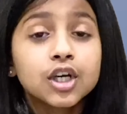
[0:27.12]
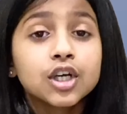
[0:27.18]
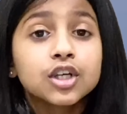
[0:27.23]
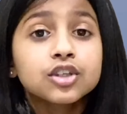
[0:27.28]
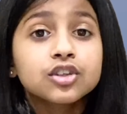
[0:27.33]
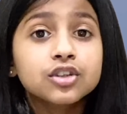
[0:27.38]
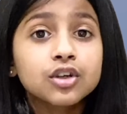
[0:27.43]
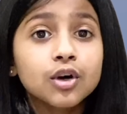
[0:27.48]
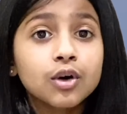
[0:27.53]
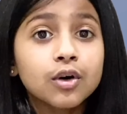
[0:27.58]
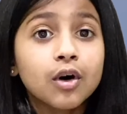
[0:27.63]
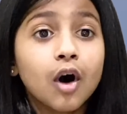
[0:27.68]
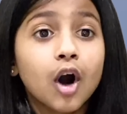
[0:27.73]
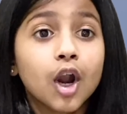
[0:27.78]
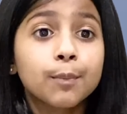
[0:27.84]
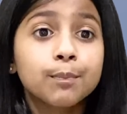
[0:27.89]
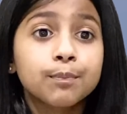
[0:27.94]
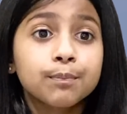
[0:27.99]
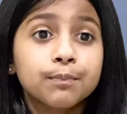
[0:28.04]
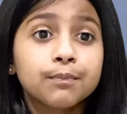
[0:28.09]
So
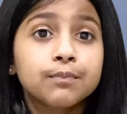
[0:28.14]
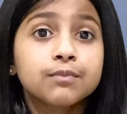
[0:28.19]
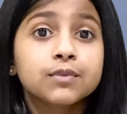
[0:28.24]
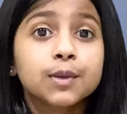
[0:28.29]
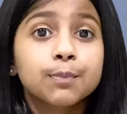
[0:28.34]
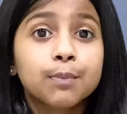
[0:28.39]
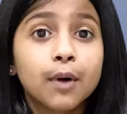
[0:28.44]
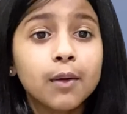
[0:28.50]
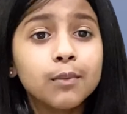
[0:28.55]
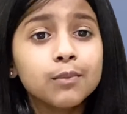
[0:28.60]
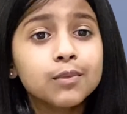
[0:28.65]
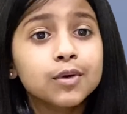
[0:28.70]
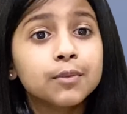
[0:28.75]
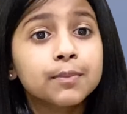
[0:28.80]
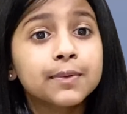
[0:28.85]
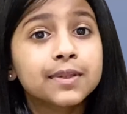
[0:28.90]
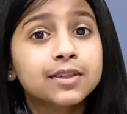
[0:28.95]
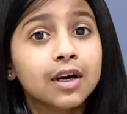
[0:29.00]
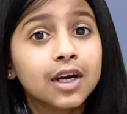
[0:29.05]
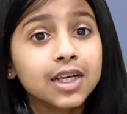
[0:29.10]
our, the problem
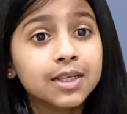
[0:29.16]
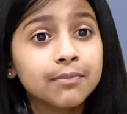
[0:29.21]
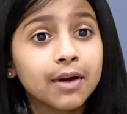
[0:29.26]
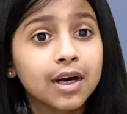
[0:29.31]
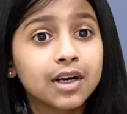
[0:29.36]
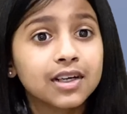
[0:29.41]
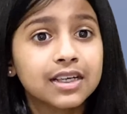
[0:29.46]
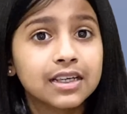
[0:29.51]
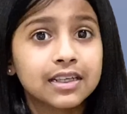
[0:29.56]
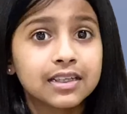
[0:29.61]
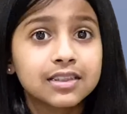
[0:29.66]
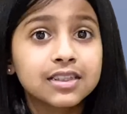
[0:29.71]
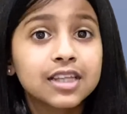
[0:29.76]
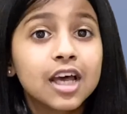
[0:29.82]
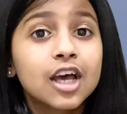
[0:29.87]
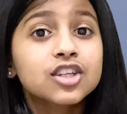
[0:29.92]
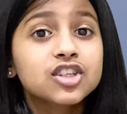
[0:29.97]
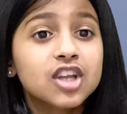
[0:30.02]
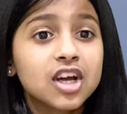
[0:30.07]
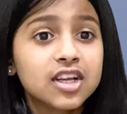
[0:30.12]
we'll be talking about is
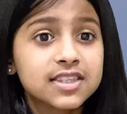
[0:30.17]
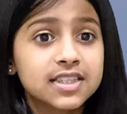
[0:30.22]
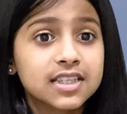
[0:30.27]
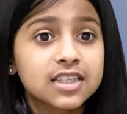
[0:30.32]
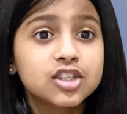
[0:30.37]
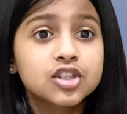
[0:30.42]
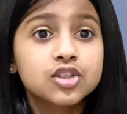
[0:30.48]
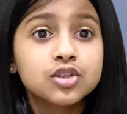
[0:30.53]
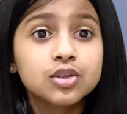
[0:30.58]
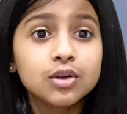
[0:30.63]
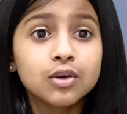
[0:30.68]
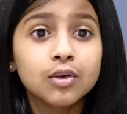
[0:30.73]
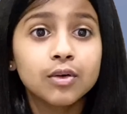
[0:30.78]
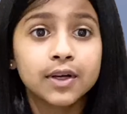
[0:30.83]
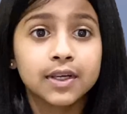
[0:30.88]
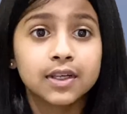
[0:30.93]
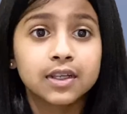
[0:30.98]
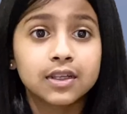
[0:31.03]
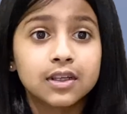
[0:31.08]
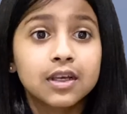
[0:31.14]
tossing two
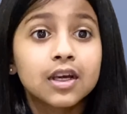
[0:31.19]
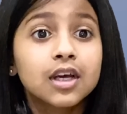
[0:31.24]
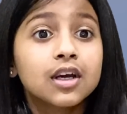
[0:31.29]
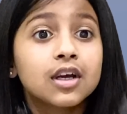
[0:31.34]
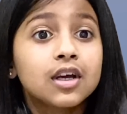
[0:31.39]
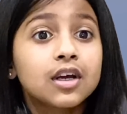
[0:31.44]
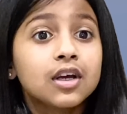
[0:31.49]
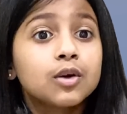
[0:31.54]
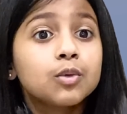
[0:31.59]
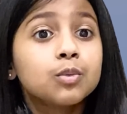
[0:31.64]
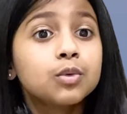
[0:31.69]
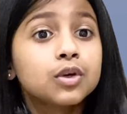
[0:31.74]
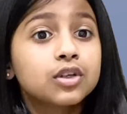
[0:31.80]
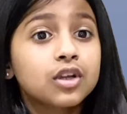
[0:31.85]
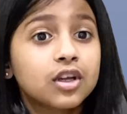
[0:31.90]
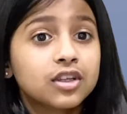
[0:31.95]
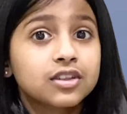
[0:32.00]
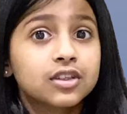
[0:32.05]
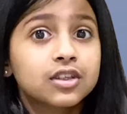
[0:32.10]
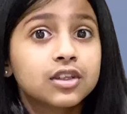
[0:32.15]
coins. We're
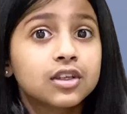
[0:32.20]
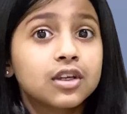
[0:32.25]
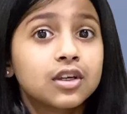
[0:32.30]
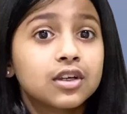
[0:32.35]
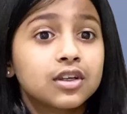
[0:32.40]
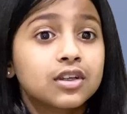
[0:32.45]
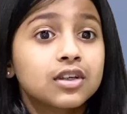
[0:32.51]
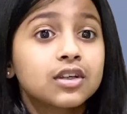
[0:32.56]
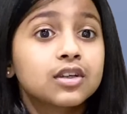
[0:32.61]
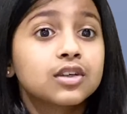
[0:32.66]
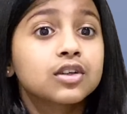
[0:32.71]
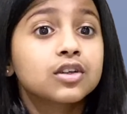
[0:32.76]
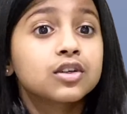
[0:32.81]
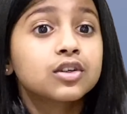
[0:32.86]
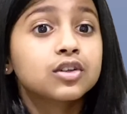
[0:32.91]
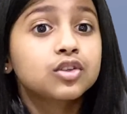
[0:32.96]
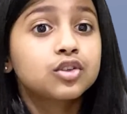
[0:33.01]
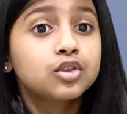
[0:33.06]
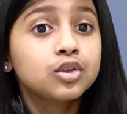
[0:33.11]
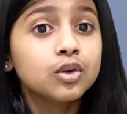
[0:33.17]
tossing
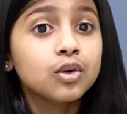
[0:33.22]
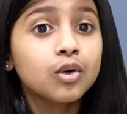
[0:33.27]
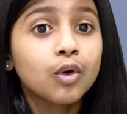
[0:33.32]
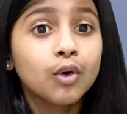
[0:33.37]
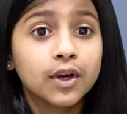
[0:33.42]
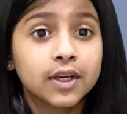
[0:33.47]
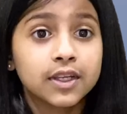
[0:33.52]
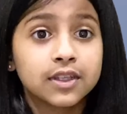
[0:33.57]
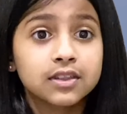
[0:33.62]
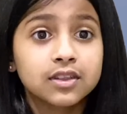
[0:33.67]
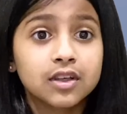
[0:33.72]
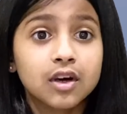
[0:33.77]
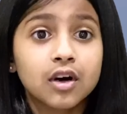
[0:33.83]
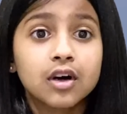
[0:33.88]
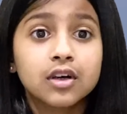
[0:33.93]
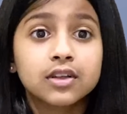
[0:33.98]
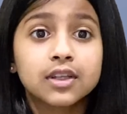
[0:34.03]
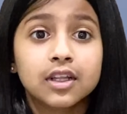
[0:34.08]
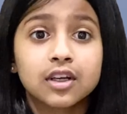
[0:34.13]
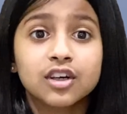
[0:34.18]
two coins
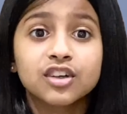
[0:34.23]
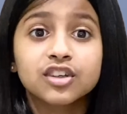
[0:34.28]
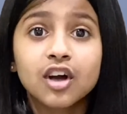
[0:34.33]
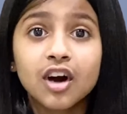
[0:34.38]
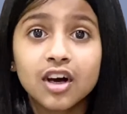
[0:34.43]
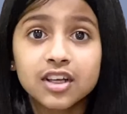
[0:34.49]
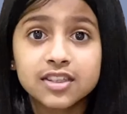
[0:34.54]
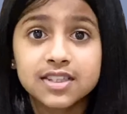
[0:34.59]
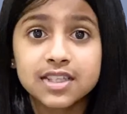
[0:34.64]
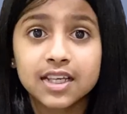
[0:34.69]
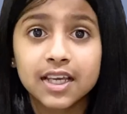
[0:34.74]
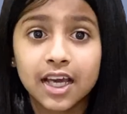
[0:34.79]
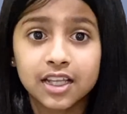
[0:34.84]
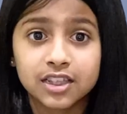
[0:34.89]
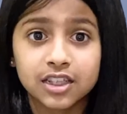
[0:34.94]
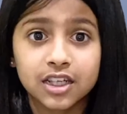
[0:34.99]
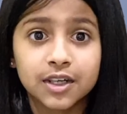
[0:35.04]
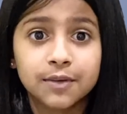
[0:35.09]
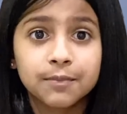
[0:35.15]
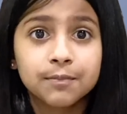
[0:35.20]
that are tossed
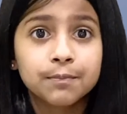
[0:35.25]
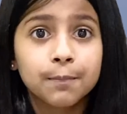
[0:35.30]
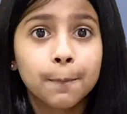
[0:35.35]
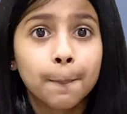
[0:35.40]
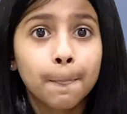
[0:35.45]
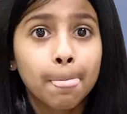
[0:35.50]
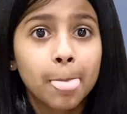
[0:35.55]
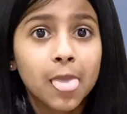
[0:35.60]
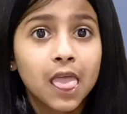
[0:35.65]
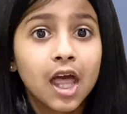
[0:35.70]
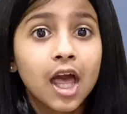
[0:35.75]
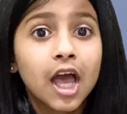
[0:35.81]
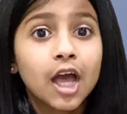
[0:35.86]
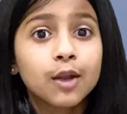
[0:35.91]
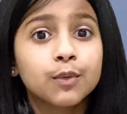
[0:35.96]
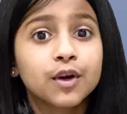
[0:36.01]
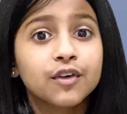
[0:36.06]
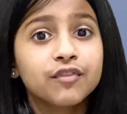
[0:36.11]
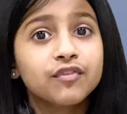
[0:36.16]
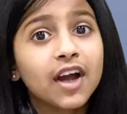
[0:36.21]
together. And
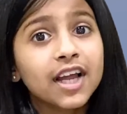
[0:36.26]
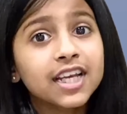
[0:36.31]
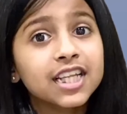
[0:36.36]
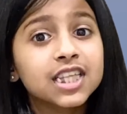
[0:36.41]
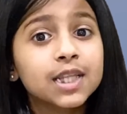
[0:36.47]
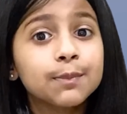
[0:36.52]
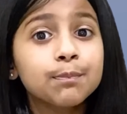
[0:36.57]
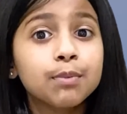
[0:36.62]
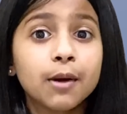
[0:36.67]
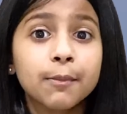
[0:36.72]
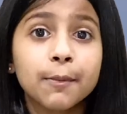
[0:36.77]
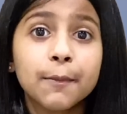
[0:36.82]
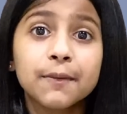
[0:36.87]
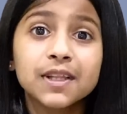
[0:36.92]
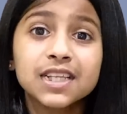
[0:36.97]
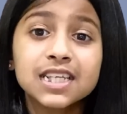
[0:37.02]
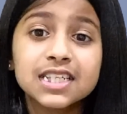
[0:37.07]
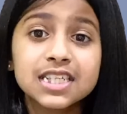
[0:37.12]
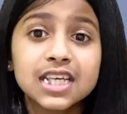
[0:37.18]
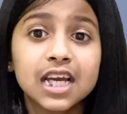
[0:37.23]
we're finding the
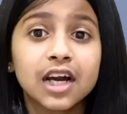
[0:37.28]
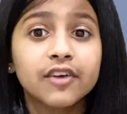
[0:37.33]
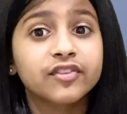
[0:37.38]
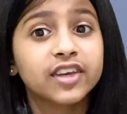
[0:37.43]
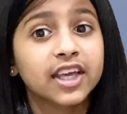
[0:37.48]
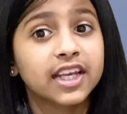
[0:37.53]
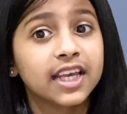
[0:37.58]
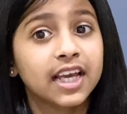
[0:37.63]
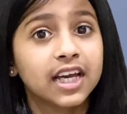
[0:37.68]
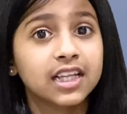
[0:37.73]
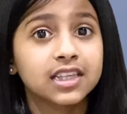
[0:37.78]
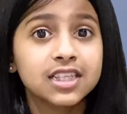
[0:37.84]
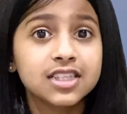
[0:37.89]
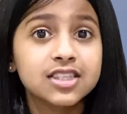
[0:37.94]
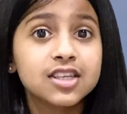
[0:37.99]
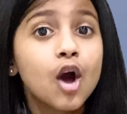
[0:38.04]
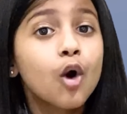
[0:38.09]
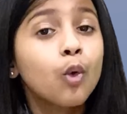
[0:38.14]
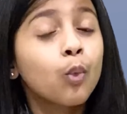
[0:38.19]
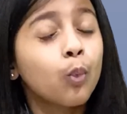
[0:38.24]
probability of getting at
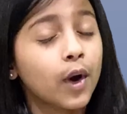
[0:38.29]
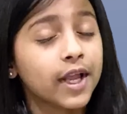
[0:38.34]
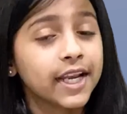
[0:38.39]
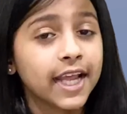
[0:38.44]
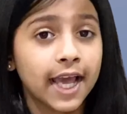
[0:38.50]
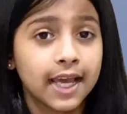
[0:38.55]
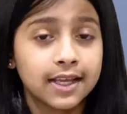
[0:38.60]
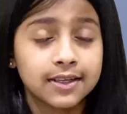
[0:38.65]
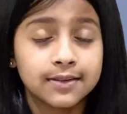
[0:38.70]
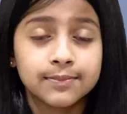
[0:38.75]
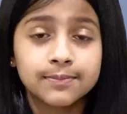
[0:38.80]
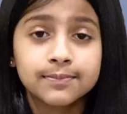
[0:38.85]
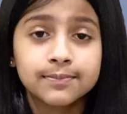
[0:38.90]
least one head.